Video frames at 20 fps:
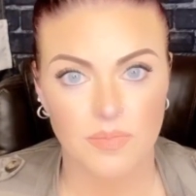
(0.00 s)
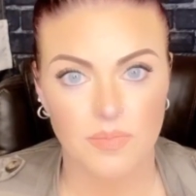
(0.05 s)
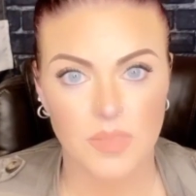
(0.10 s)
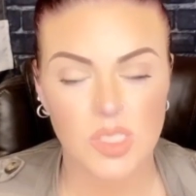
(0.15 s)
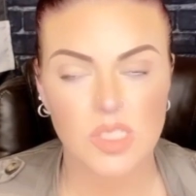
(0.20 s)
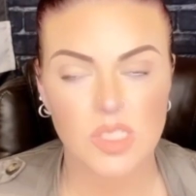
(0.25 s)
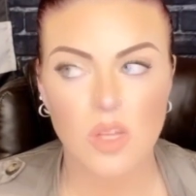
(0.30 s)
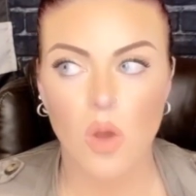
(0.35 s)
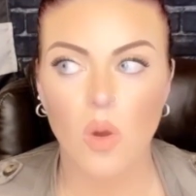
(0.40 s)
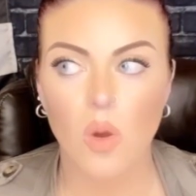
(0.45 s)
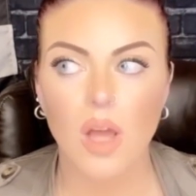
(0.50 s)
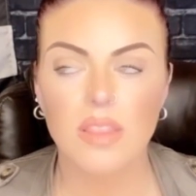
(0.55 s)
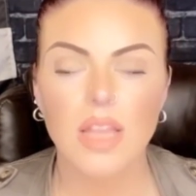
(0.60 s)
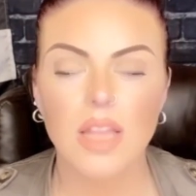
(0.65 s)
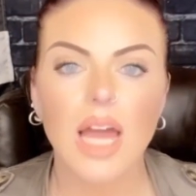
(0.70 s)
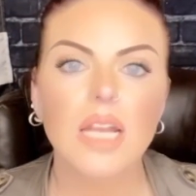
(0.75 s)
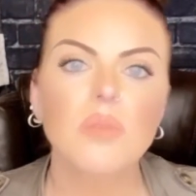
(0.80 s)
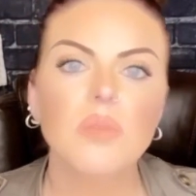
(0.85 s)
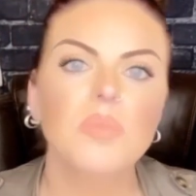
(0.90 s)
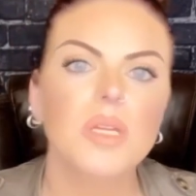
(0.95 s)
So a
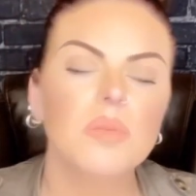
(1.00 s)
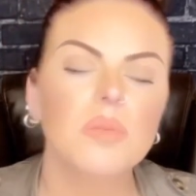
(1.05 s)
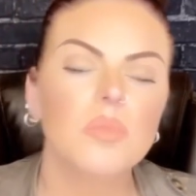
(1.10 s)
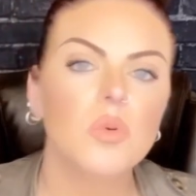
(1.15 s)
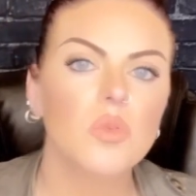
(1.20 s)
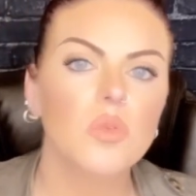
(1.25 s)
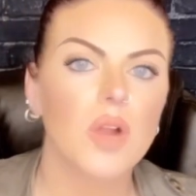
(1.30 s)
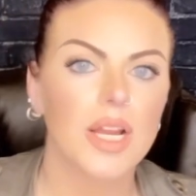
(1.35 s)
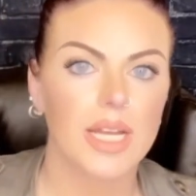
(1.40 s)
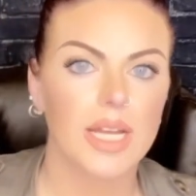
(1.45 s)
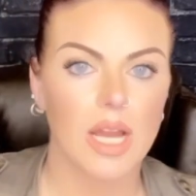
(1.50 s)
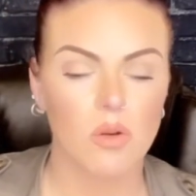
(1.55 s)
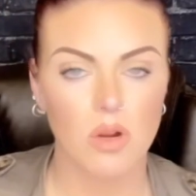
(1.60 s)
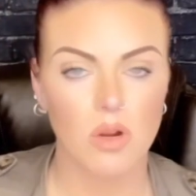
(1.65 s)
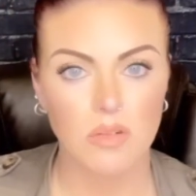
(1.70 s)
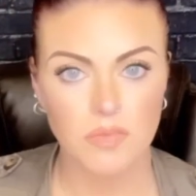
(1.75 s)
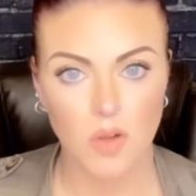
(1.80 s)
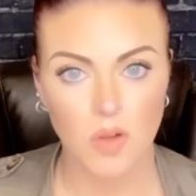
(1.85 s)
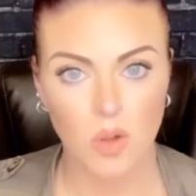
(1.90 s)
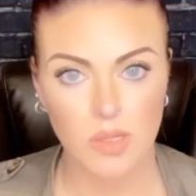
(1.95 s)
lot of people right now are
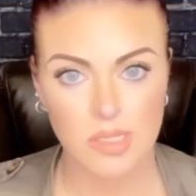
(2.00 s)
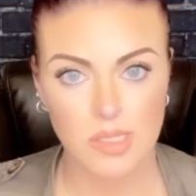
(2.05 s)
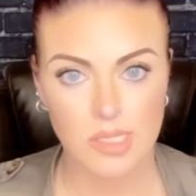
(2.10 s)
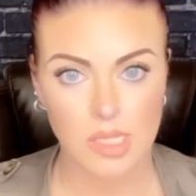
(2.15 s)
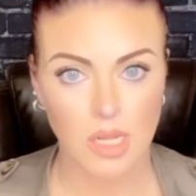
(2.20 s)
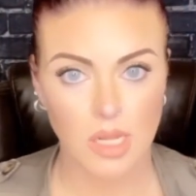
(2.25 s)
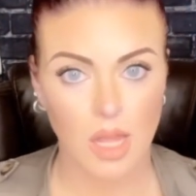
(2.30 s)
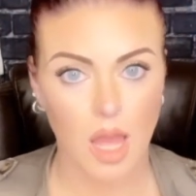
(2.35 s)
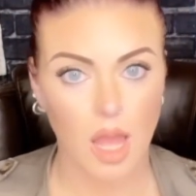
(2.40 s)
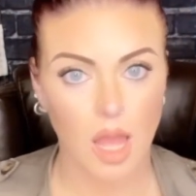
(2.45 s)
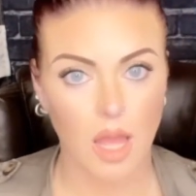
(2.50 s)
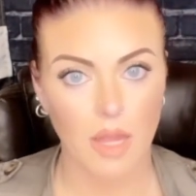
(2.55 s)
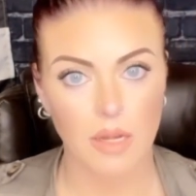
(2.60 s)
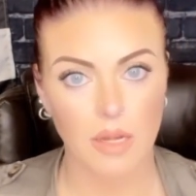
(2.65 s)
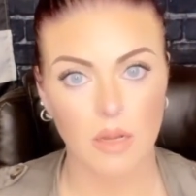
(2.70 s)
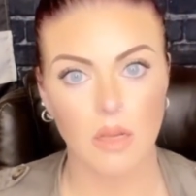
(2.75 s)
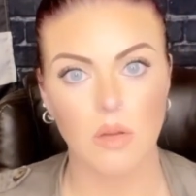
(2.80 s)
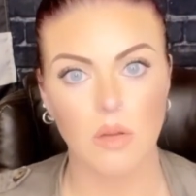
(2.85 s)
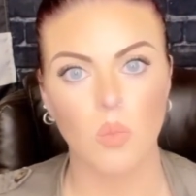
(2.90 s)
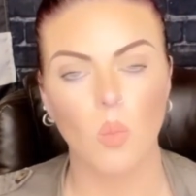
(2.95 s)
focusing on
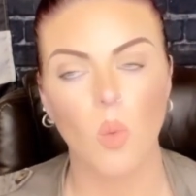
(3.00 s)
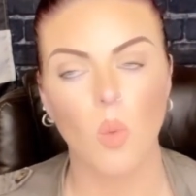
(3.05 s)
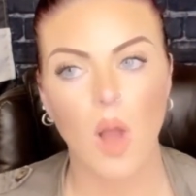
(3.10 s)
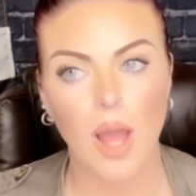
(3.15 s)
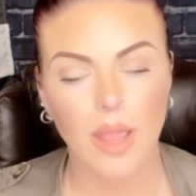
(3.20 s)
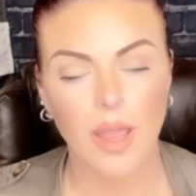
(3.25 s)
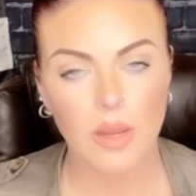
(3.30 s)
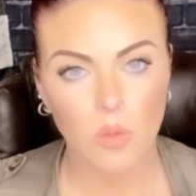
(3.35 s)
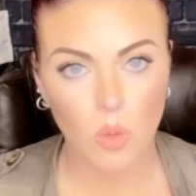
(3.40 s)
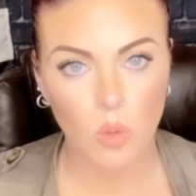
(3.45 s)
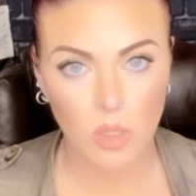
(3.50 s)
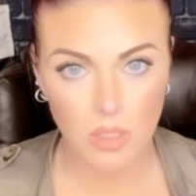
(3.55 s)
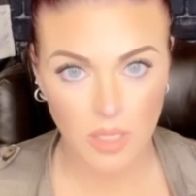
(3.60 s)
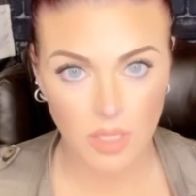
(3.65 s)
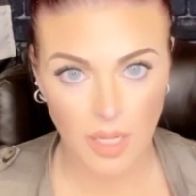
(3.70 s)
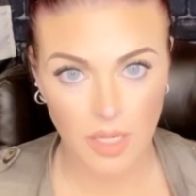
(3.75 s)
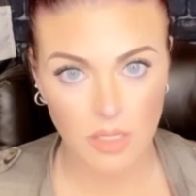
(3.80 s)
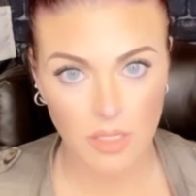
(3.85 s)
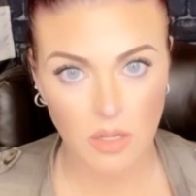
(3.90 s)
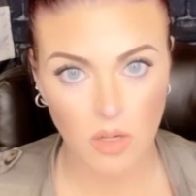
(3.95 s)
why
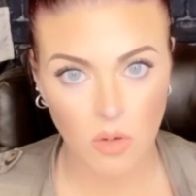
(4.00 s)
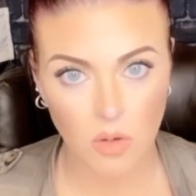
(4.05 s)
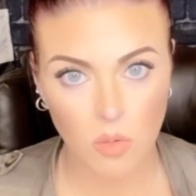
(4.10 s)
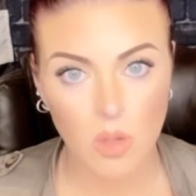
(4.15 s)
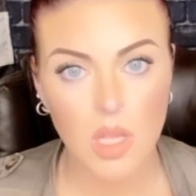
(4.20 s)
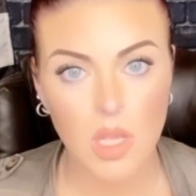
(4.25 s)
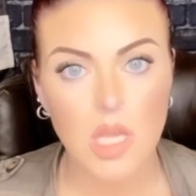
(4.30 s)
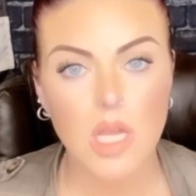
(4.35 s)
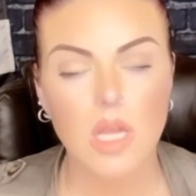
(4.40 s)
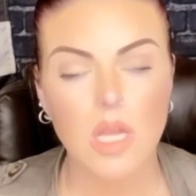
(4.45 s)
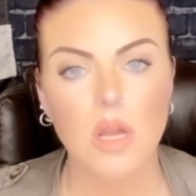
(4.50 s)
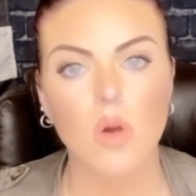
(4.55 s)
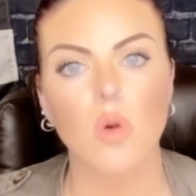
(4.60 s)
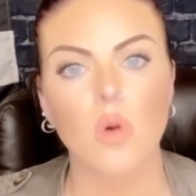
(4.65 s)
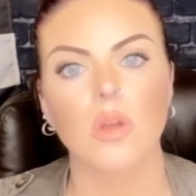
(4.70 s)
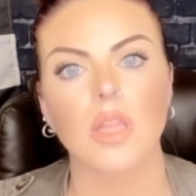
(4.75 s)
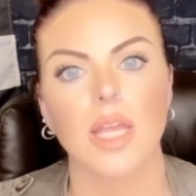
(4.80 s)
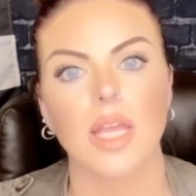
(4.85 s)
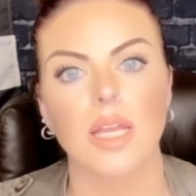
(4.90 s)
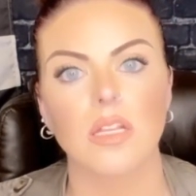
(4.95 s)
Orlando
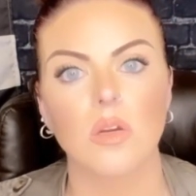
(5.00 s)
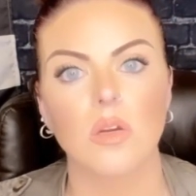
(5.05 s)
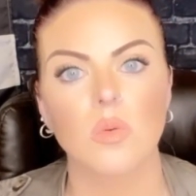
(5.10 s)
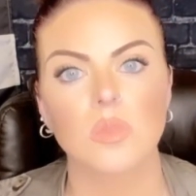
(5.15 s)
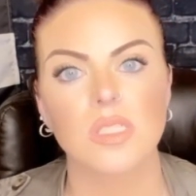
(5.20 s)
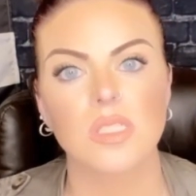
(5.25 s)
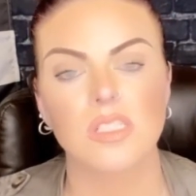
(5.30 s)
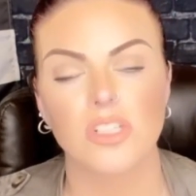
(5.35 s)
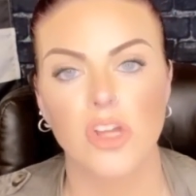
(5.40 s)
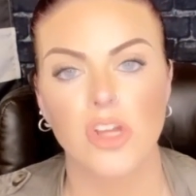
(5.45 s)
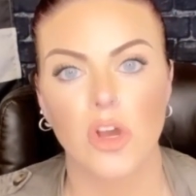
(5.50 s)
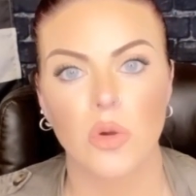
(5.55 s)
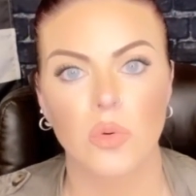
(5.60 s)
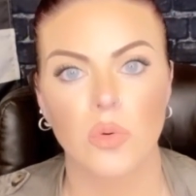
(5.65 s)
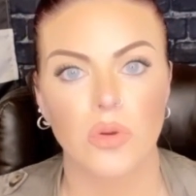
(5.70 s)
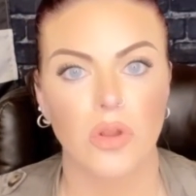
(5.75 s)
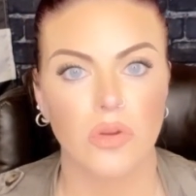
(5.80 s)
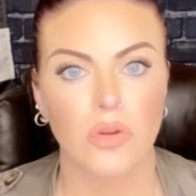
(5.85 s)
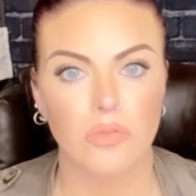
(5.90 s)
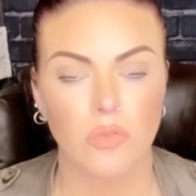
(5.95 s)
was
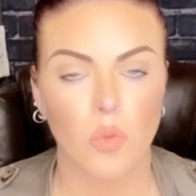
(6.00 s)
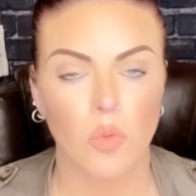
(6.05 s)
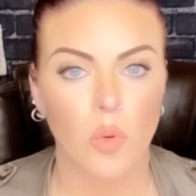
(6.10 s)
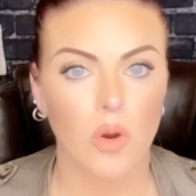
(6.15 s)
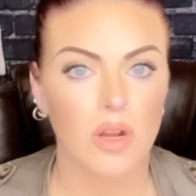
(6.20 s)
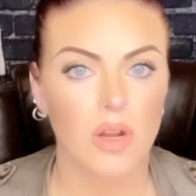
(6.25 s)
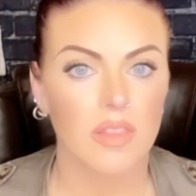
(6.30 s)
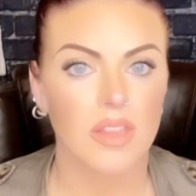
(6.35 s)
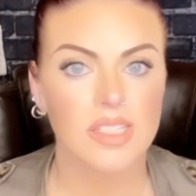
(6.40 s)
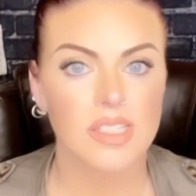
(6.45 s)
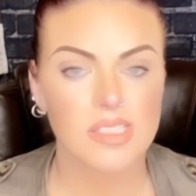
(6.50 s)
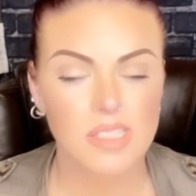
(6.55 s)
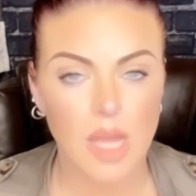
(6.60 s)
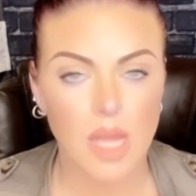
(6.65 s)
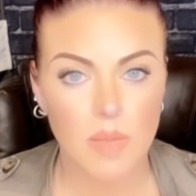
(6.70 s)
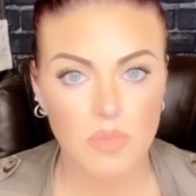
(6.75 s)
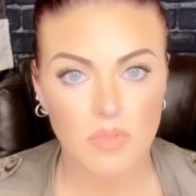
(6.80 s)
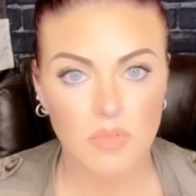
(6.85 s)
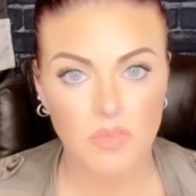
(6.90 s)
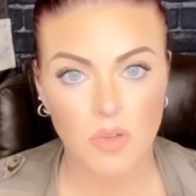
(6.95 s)
known for this
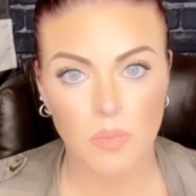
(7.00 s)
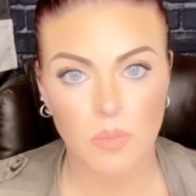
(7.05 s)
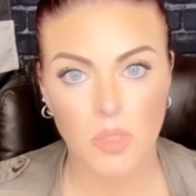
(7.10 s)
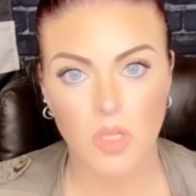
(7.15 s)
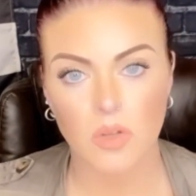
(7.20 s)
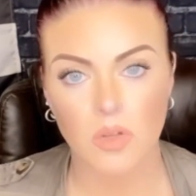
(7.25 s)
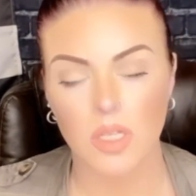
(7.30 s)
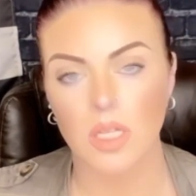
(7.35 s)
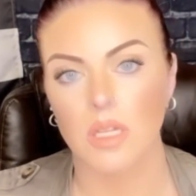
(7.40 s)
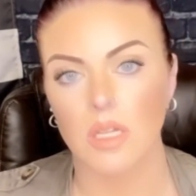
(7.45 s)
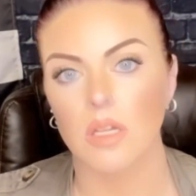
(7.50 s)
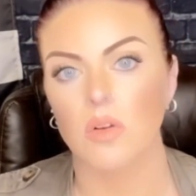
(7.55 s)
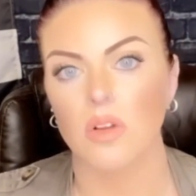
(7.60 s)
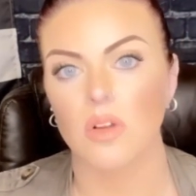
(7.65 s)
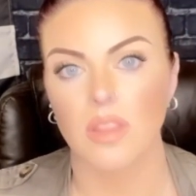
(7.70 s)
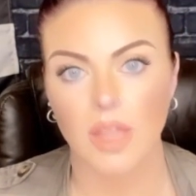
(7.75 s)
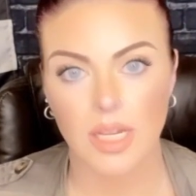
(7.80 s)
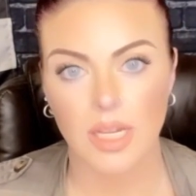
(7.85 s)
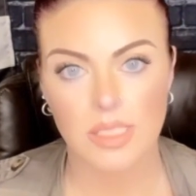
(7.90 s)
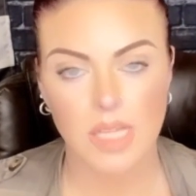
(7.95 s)
type of community or
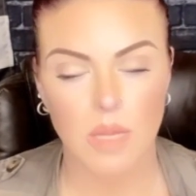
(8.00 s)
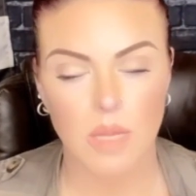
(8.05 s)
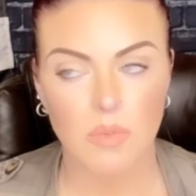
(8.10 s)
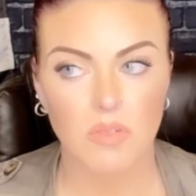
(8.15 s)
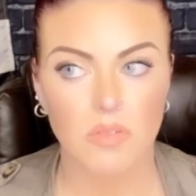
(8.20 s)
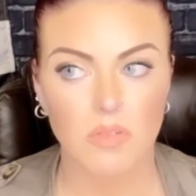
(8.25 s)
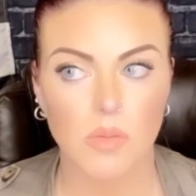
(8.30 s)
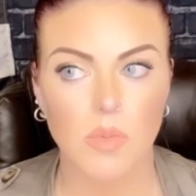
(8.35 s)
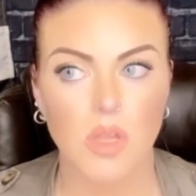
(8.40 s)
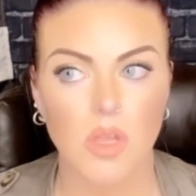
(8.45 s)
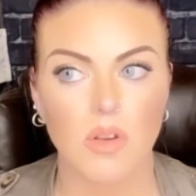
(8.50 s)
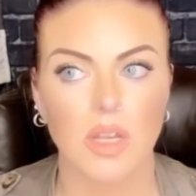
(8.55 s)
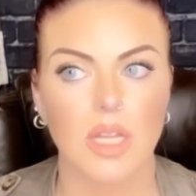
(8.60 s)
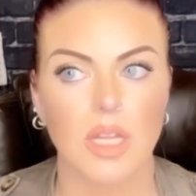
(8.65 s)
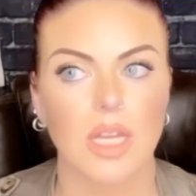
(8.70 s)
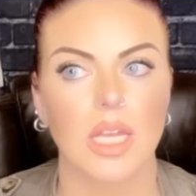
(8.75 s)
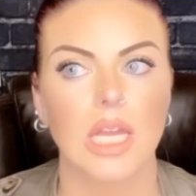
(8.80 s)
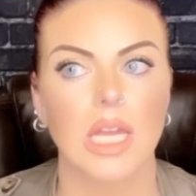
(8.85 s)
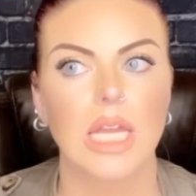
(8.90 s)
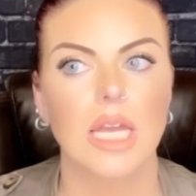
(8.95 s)
that type of
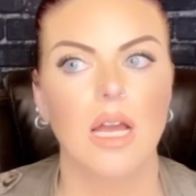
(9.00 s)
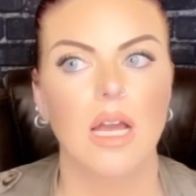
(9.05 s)
community.